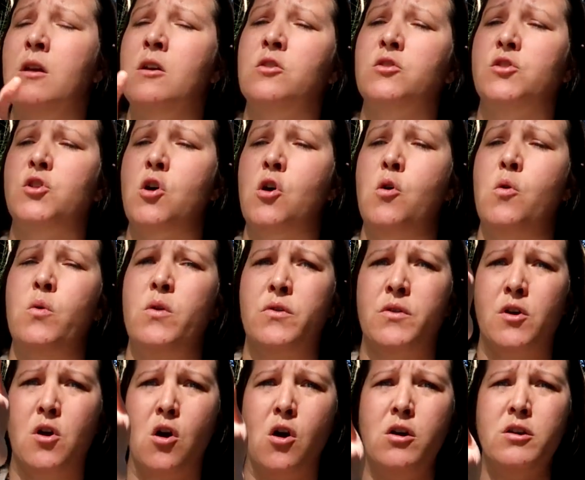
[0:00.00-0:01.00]
So
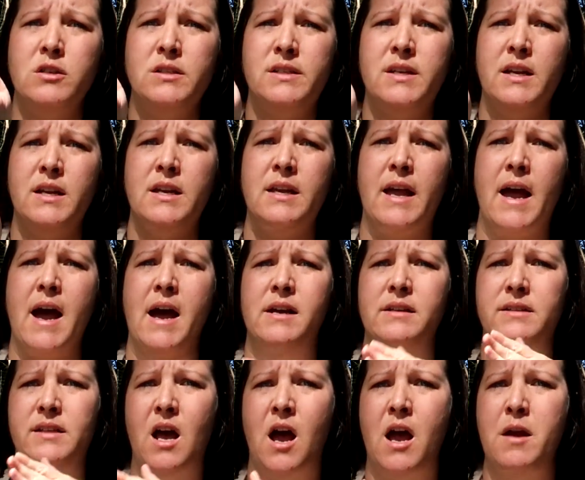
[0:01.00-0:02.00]
the car's getting
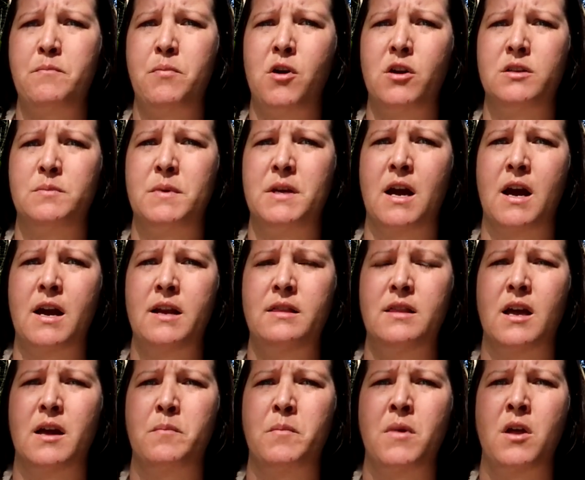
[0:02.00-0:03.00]
gas. I'm parked
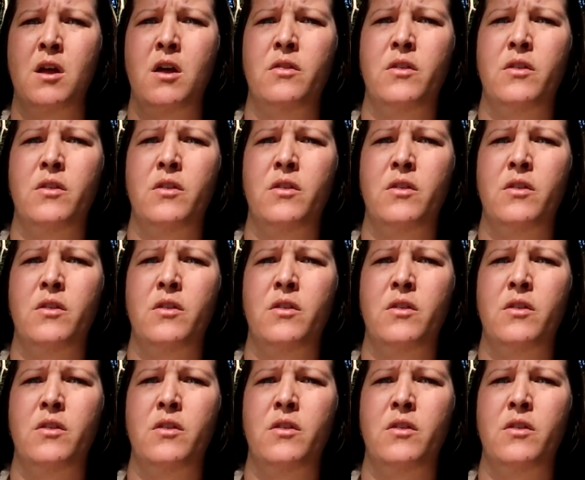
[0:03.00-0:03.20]
behind them.